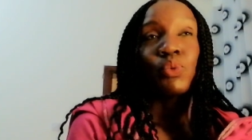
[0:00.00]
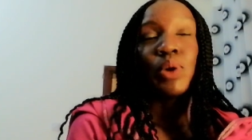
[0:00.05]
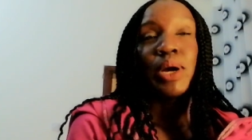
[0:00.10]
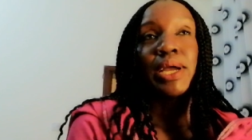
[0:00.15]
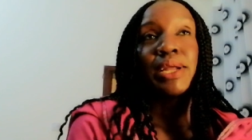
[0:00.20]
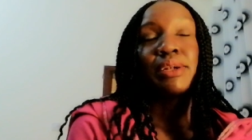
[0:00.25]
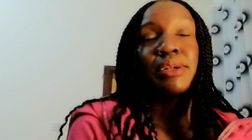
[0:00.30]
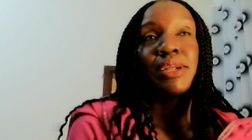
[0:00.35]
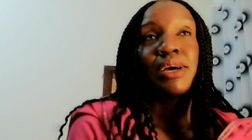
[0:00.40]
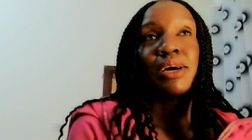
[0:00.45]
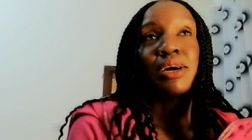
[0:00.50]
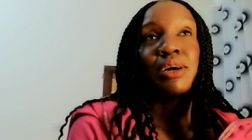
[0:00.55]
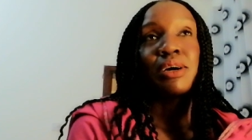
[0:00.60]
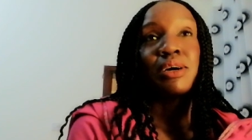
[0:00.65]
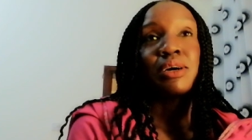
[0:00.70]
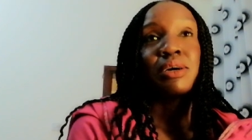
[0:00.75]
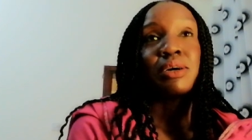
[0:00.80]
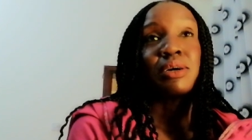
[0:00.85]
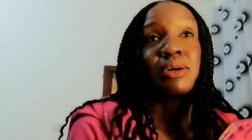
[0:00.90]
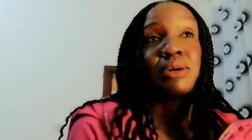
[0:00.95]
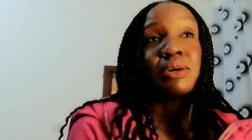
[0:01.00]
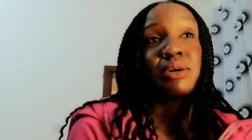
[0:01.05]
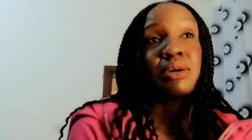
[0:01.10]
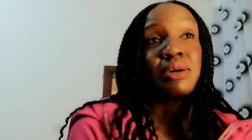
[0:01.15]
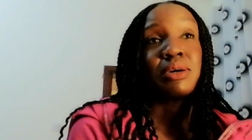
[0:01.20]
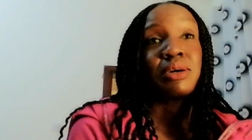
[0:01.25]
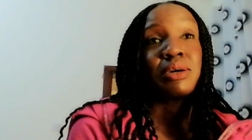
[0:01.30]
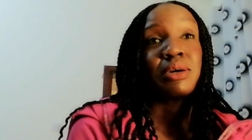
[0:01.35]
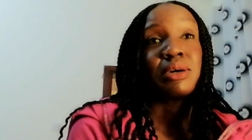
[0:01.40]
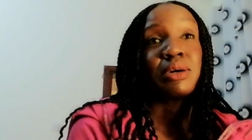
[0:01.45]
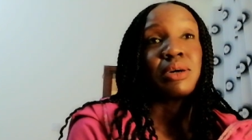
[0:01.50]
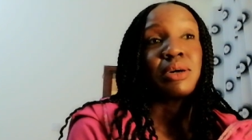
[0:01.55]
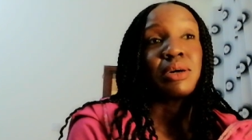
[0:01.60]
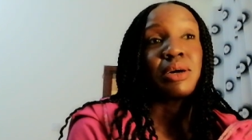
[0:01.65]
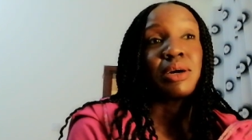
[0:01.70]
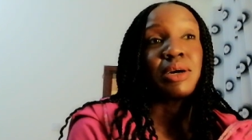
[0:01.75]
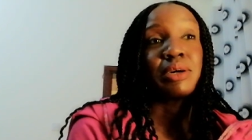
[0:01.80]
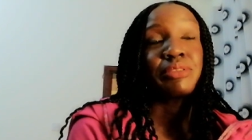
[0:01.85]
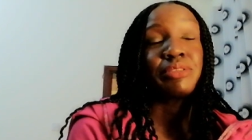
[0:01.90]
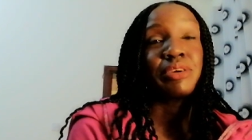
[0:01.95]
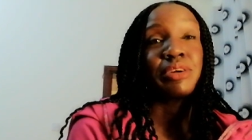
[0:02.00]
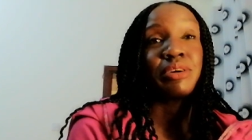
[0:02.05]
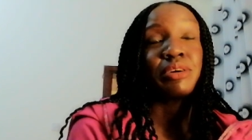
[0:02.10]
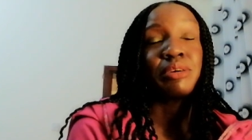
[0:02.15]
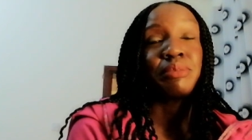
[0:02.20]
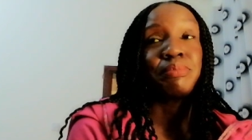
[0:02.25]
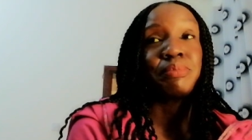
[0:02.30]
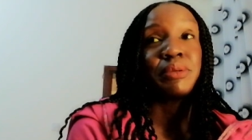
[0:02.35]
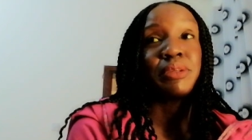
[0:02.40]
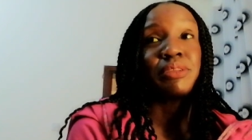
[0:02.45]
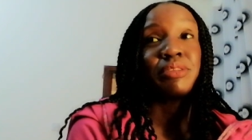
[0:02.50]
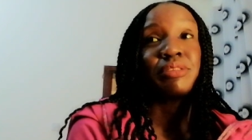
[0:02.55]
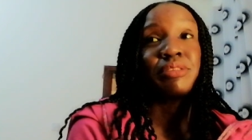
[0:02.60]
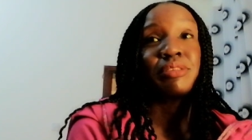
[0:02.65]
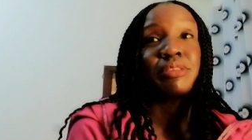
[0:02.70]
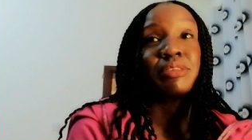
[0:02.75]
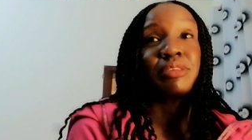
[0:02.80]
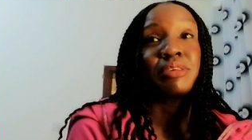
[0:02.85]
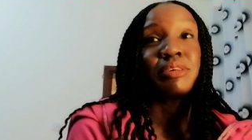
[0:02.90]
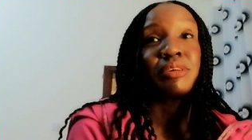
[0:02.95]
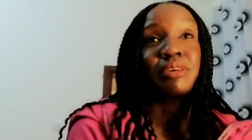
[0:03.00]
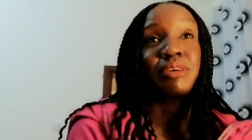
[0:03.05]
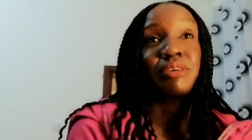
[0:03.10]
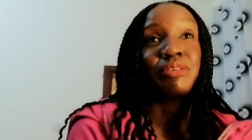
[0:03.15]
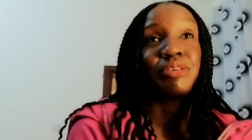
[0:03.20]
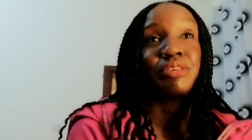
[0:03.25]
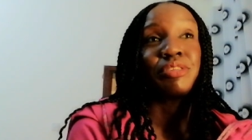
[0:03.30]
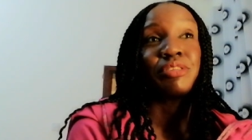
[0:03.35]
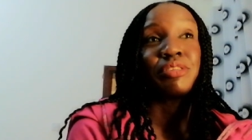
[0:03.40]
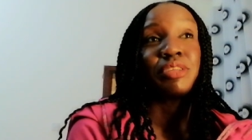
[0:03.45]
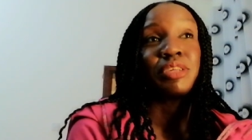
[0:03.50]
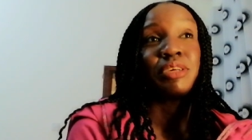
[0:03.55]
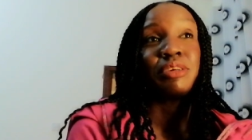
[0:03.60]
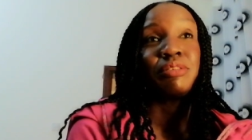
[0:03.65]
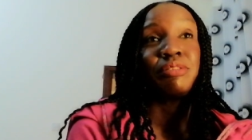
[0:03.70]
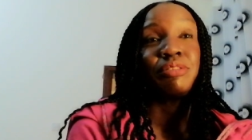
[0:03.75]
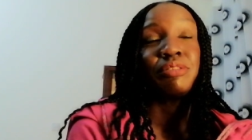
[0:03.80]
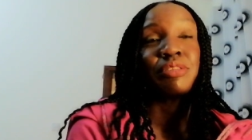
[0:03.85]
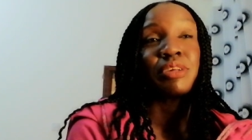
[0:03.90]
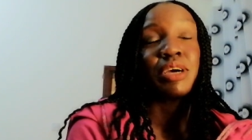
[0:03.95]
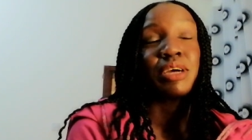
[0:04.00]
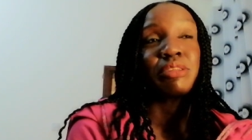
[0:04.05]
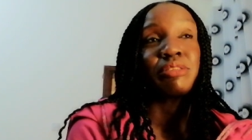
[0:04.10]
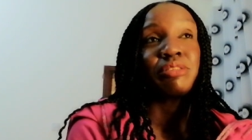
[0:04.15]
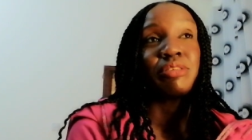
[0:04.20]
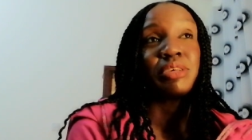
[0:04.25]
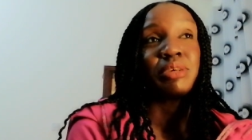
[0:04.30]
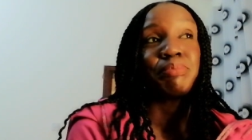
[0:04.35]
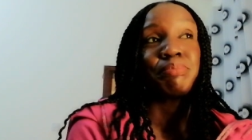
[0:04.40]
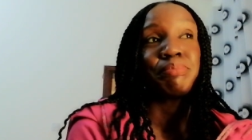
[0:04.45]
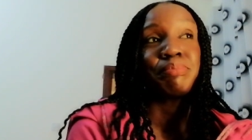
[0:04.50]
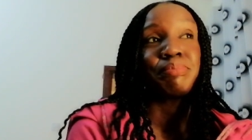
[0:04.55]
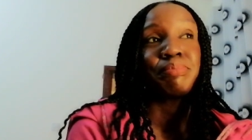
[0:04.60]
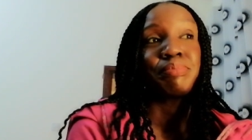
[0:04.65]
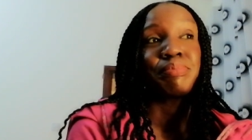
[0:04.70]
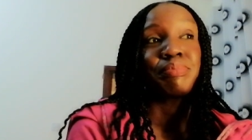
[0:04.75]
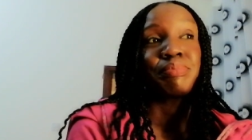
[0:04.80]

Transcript: When a therapist receives a tip